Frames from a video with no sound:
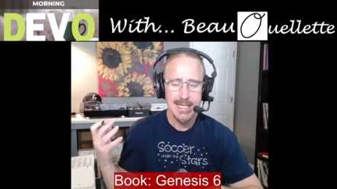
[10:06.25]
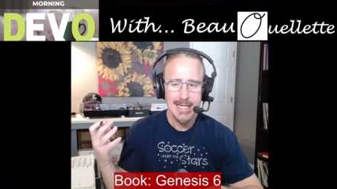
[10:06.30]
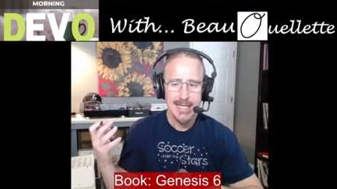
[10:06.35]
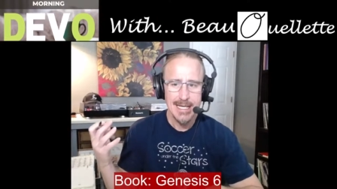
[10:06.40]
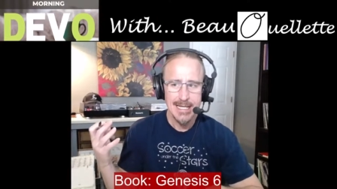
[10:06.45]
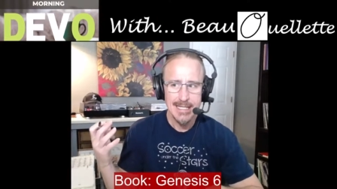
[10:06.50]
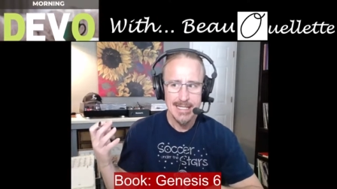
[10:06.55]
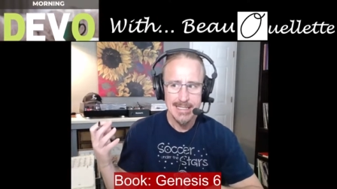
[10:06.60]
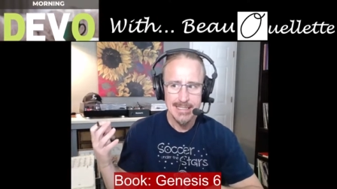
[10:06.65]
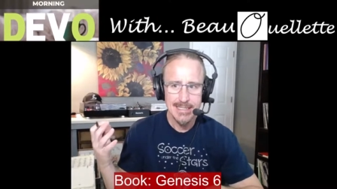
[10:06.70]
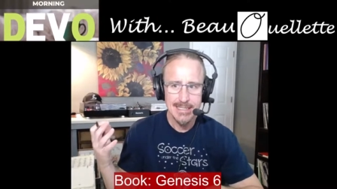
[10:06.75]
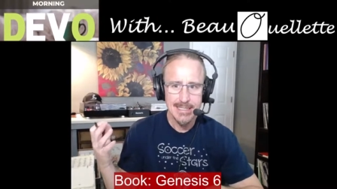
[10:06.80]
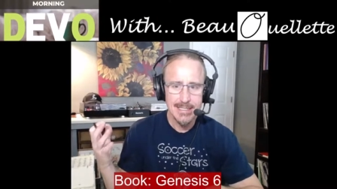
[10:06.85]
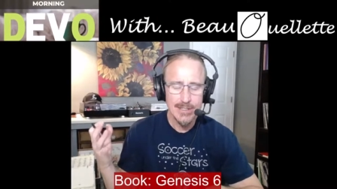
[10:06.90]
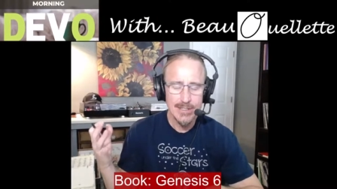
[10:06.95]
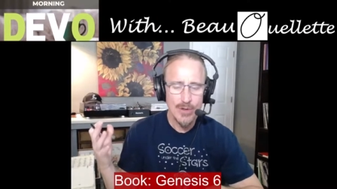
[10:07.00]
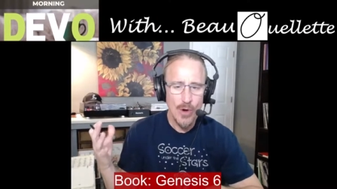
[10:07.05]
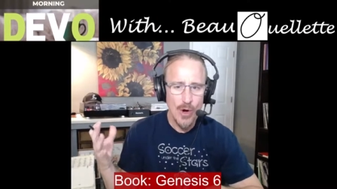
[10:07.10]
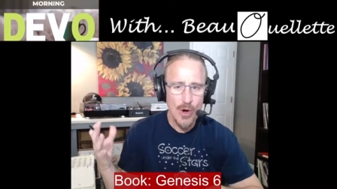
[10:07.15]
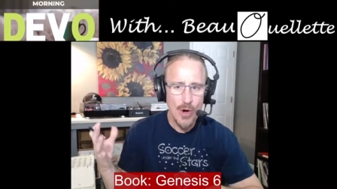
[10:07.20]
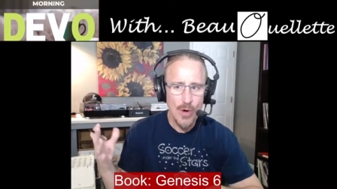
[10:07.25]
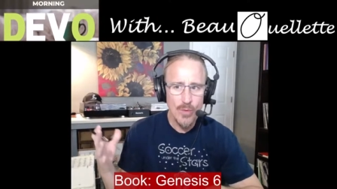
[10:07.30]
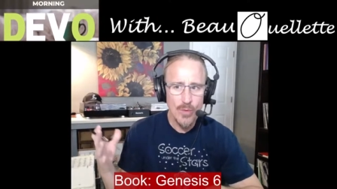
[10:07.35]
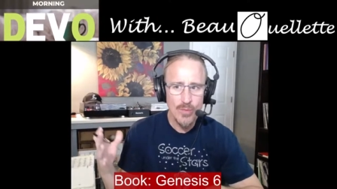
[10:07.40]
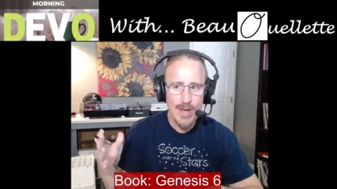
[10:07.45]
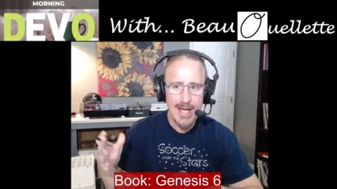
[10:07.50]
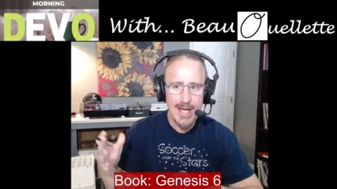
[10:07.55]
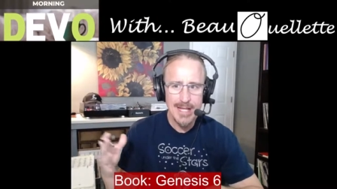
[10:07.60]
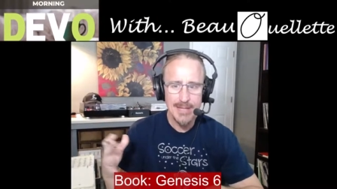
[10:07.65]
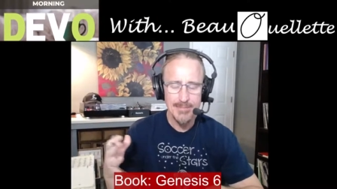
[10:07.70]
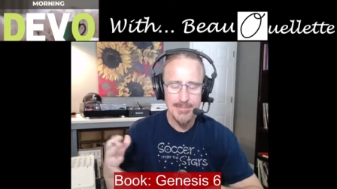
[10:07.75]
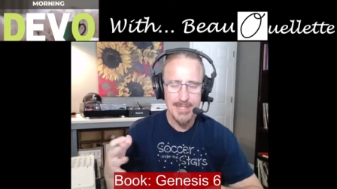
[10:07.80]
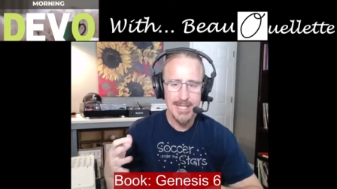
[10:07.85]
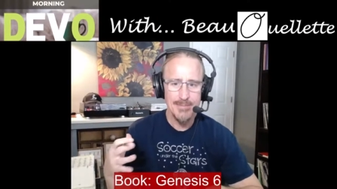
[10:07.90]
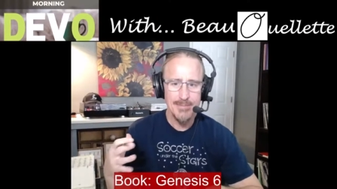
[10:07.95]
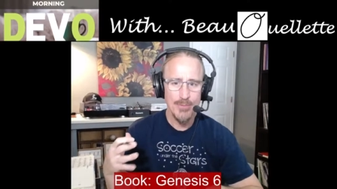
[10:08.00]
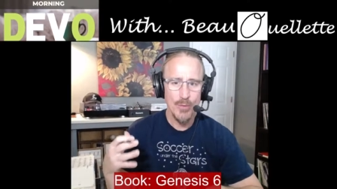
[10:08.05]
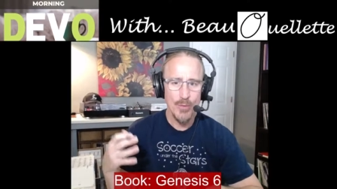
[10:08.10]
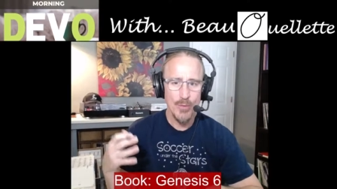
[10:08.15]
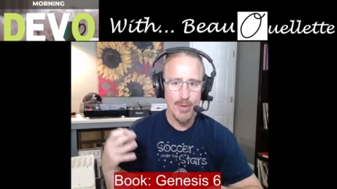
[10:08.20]
and you know already
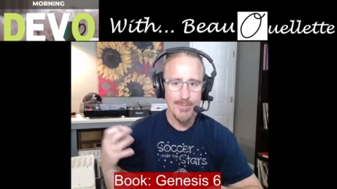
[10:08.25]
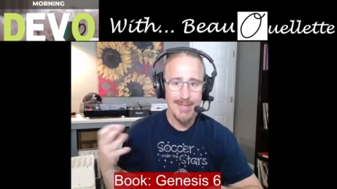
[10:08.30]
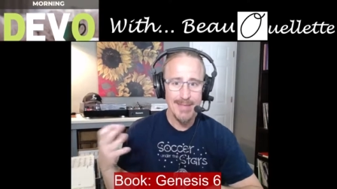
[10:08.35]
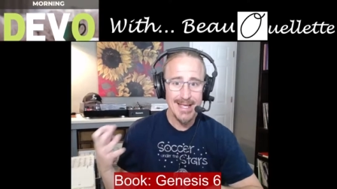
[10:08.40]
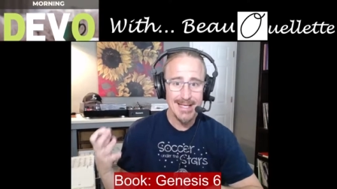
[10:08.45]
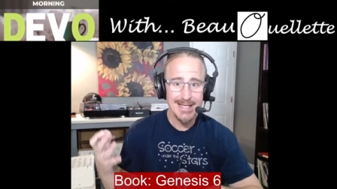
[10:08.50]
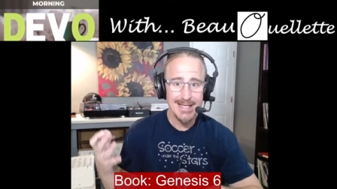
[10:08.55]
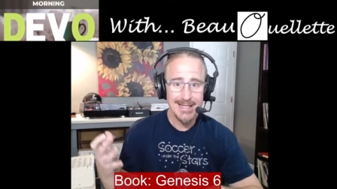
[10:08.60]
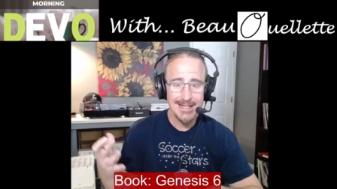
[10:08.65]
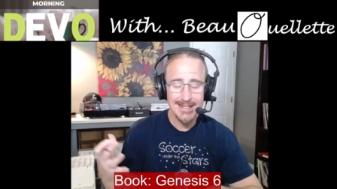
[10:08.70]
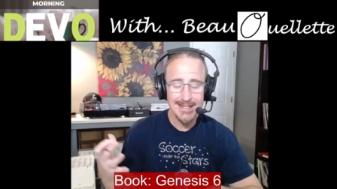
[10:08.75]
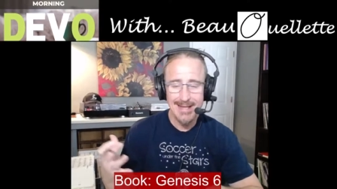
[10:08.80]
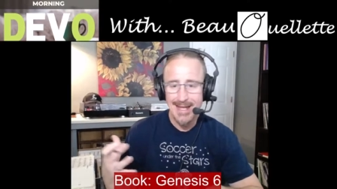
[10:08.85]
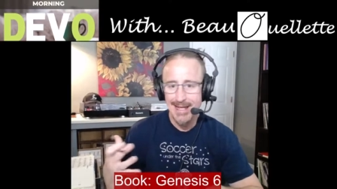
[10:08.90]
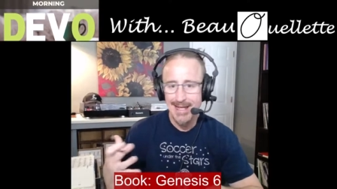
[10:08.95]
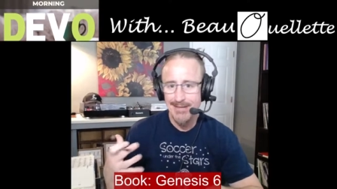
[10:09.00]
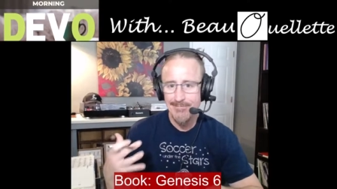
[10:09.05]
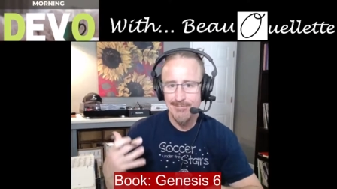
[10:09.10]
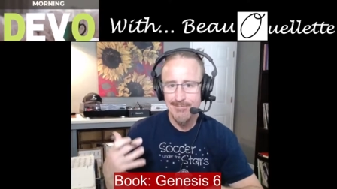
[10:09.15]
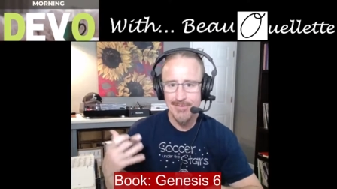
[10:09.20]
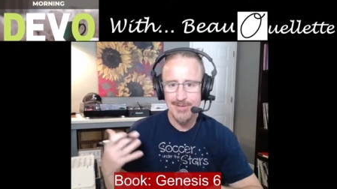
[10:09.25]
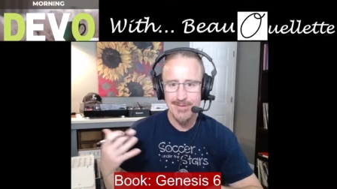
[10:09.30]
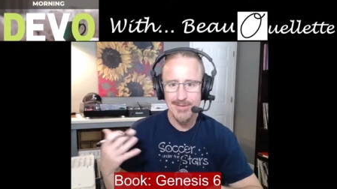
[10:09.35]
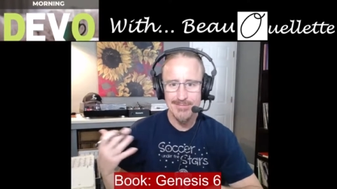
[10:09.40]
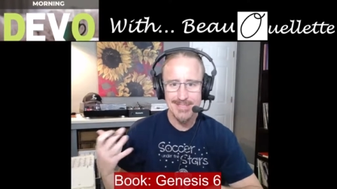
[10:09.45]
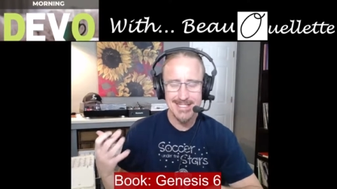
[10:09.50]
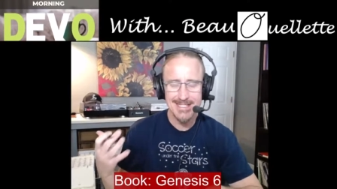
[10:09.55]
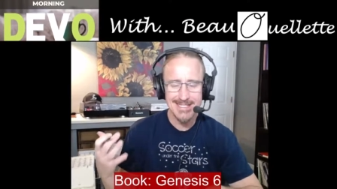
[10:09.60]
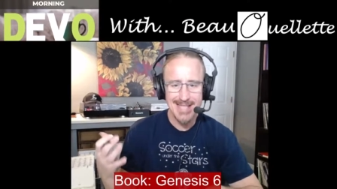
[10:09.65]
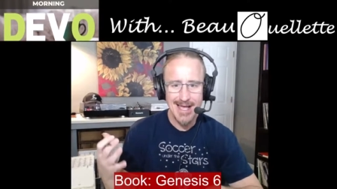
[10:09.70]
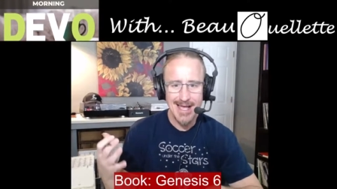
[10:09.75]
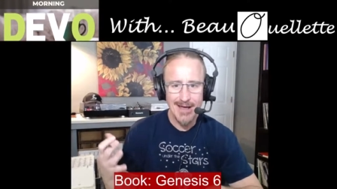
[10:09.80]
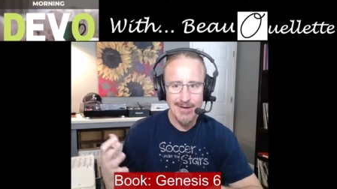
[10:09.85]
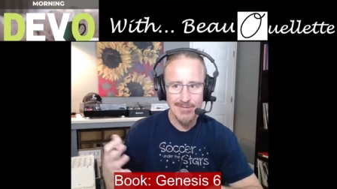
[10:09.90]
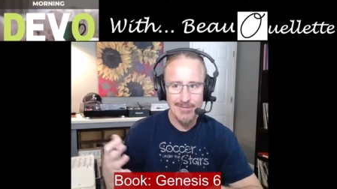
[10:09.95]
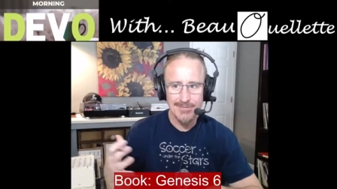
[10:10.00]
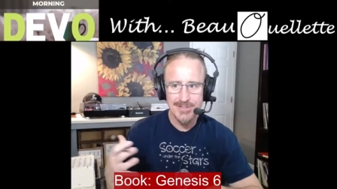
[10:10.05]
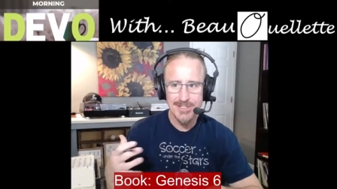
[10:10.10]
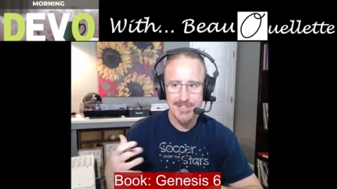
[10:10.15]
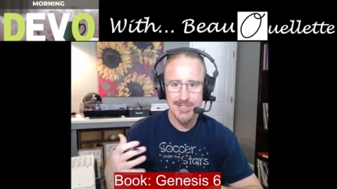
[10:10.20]
people were making a name for
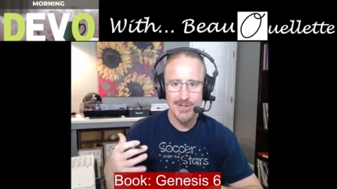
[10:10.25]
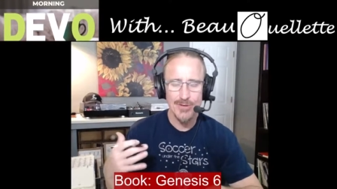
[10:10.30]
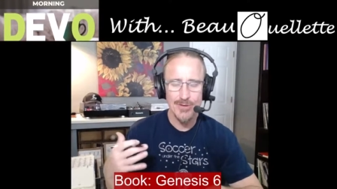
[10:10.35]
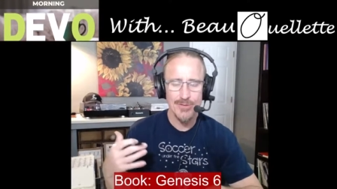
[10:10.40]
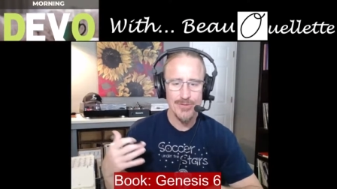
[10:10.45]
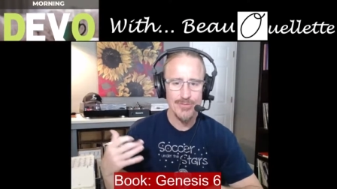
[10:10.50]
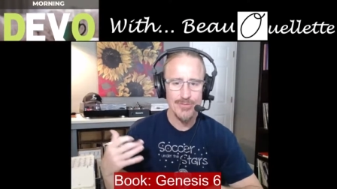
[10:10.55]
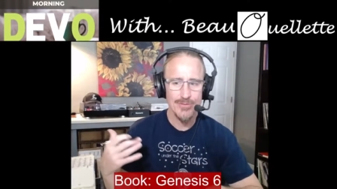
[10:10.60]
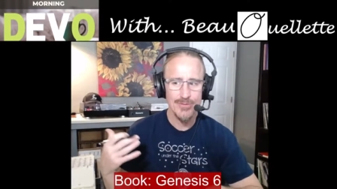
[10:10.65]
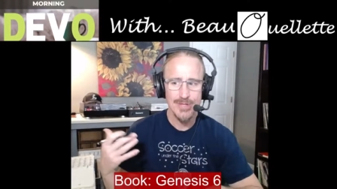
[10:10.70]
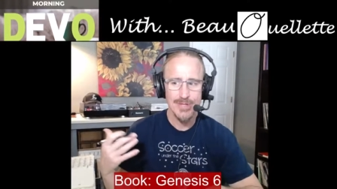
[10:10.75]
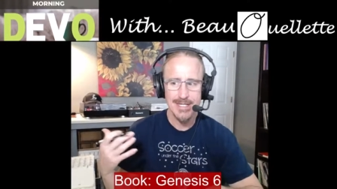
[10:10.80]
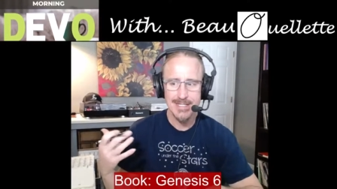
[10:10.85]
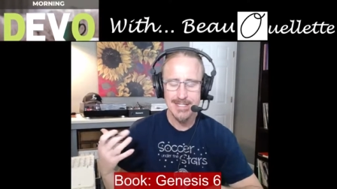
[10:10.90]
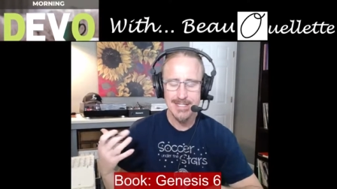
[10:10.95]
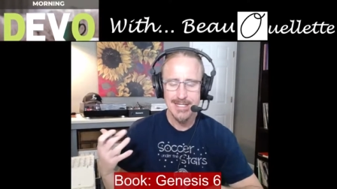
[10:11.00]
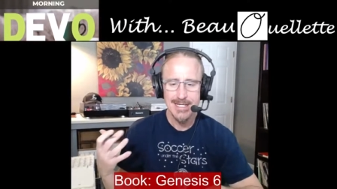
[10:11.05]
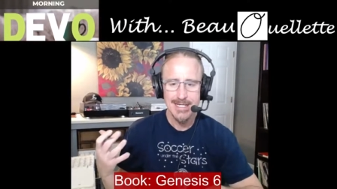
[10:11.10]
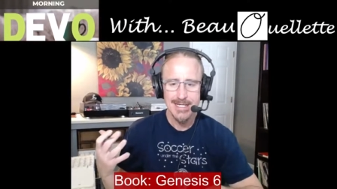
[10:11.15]
themselves you know through this